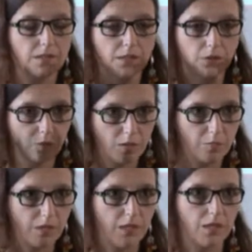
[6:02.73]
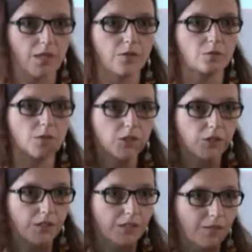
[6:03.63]
the human being, and which
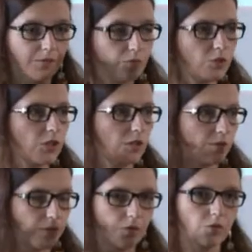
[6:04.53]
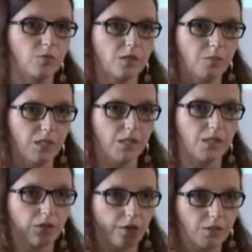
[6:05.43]
is the evolution of the human being
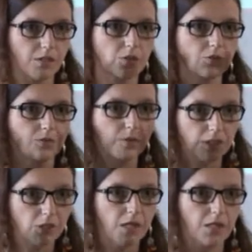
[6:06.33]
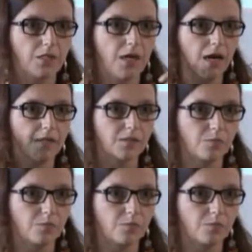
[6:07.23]
in order to reach the highest